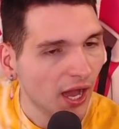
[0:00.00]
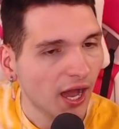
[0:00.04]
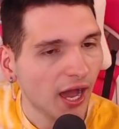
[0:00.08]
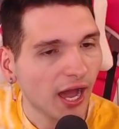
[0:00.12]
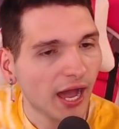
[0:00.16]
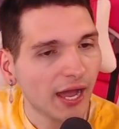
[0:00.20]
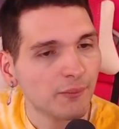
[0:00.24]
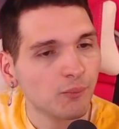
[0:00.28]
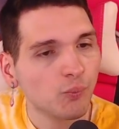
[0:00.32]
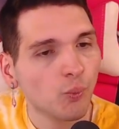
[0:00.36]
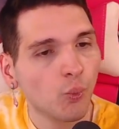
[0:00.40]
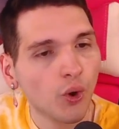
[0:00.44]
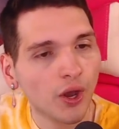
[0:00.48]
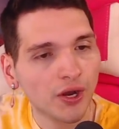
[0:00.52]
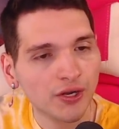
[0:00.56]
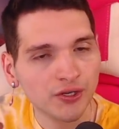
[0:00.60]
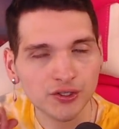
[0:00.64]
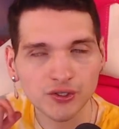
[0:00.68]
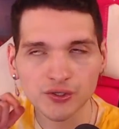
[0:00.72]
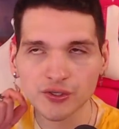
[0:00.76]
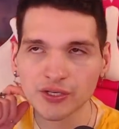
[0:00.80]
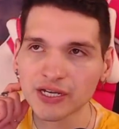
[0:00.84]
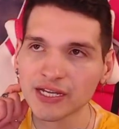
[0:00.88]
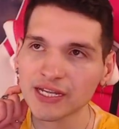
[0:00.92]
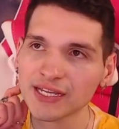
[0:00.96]
I'm
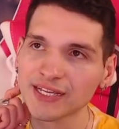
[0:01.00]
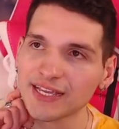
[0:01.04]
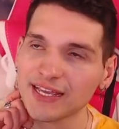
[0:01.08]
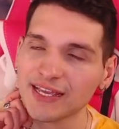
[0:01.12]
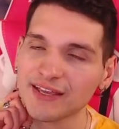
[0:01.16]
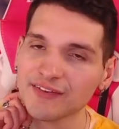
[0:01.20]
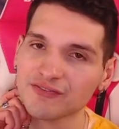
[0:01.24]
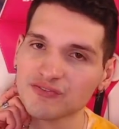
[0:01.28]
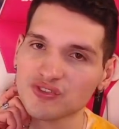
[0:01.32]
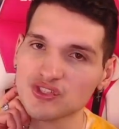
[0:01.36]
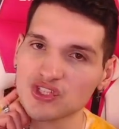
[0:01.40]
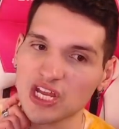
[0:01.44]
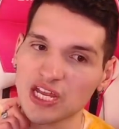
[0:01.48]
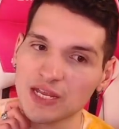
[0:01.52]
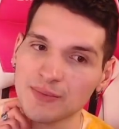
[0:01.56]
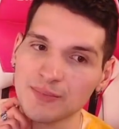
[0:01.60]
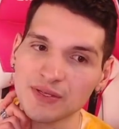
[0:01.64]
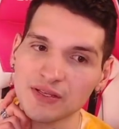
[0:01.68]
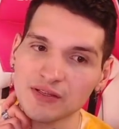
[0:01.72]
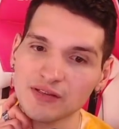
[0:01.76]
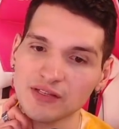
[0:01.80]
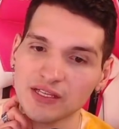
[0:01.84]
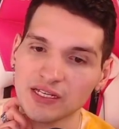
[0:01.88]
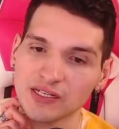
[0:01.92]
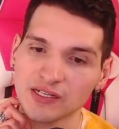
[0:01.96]
wondering if
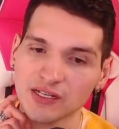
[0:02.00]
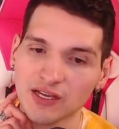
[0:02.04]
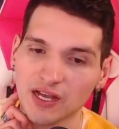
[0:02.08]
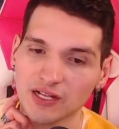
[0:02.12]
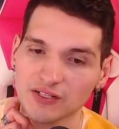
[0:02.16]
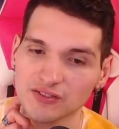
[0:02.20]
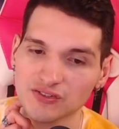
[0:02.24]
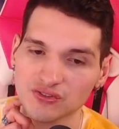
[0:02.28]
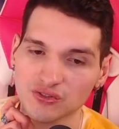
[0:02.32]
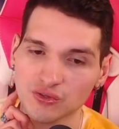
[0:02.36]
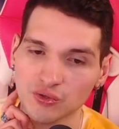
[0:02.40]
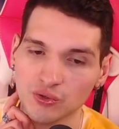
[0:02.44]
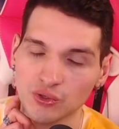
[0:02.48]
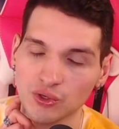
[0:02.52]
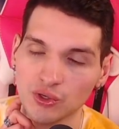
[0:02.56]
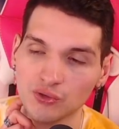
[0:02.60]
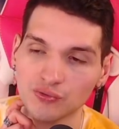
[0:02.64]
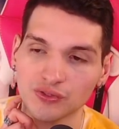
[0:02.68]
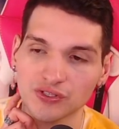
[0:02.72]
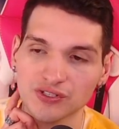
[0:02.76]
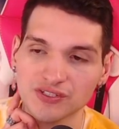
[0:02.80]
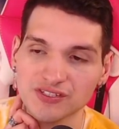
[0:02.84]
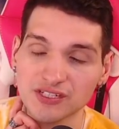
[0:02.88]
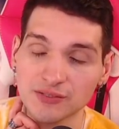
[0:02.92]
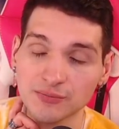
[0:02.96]
Jamie Lynn got screwed
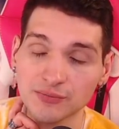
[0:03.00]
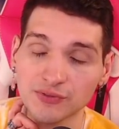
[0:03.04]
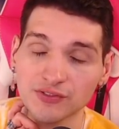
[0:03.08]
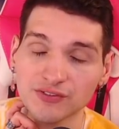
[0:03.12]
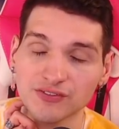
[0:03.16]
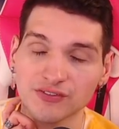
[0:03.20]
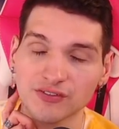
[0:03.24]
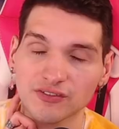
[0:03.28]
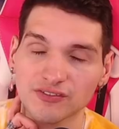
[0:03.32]
over similarly